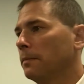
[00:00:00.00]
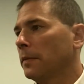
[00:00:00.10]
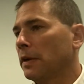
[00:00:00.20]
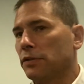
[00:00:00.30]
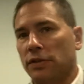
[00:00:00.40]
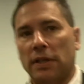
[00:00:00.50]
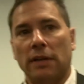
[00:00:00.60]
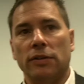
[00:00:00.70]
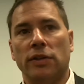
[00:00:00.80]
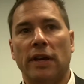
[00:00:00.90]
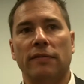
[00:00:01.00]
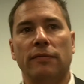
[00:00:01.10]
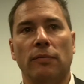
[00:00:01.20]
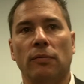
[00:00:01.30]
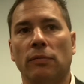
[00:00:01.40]
And I was just telling Jeff,
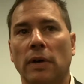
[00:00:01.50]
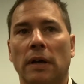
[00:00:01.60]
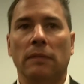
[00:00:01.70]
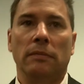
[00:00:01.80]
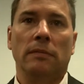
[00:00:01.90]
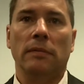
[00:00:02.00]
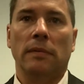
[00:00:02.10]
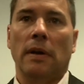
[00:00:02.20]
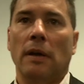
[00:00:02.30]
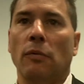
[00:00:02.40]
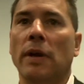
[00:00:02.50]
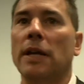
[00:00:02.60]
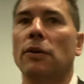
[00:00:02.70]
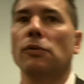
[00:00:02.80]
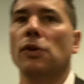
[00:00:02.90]
well, what I
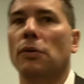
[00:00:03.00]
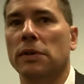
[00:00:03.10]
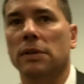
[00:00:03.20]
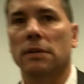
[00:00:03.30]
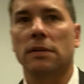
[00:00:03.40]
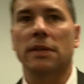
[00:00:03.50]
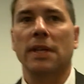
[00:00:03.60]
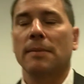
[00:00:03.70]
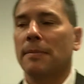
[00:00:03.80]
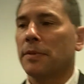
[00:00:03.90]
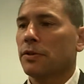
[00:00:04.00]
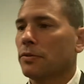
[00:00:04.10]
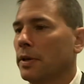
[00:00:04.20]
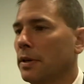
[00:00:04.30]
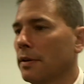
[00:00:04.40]
don't know is the team up the
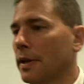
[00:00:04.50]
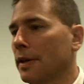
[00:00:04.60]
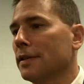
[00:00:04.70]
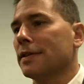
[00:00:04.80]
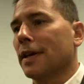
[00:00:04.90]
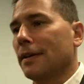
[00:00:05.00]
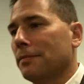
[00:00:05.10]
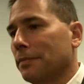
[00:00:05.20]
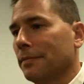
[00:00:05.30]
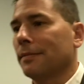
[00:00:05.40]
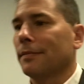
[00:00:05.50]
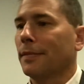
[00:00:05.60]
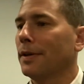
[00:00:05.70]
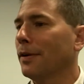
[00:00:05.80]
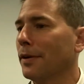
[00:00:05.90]
street. Are they in the same,
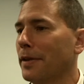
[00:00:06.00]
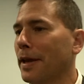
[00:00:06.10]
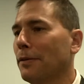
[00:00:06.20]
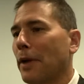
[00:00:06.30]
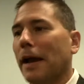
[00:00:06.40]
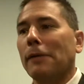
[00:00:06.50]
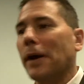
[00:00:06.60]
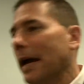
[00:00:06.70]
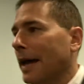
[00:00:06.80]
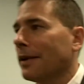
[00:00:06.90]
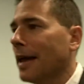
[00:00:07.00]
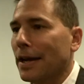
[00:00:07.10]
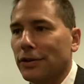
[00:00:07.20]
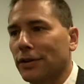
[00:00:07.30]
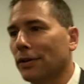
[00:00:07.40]
are they way ahead of
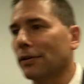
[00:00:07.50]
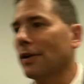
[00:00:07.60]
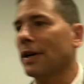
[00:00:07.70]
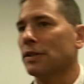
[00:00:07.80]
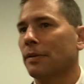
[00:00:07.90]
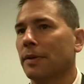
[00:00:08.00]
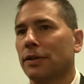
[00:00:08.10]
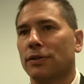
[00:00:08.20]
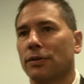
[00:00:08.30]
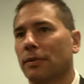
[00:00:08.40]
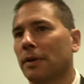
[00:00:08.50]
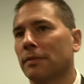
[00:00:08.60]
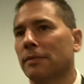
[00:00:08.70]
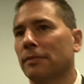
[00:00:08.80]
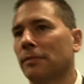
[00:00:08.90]
last year or not? So I'm not sure where,
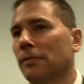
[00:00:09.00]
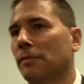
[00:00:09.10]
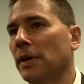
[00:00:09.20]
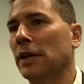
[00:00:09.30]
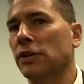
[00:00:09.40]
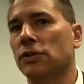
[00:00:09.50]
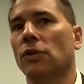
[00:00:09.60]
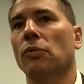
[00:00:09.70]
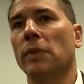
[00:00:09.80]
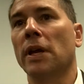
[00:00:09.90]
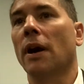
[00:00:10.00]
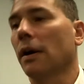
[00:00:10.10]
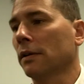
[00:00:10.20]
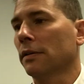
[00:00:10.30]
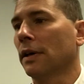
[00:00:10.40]
but I just know we are.
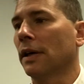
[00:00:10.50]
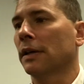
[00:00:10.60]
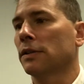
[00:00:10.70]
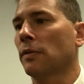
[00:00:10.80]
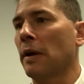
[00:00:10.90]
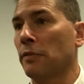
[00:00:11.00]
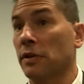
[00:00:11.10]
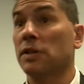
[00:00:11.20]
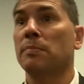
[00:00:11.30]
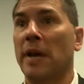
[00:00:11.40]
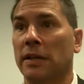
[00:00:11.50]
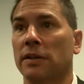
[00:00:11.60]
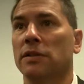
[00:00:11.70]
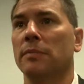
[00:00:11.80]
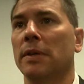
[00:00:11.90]
So I would expect
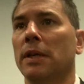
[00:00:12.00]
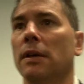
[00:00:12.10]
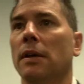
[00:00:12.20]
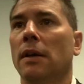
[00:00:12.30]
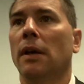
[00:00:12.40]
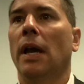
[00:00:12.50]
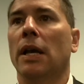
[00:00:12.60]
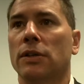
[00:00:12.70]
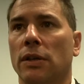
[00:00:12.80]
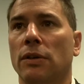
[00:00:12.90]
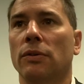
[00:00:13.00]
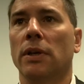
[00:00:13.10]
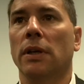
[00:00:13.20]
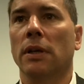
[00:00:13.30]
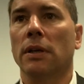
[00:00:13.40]
us to be executing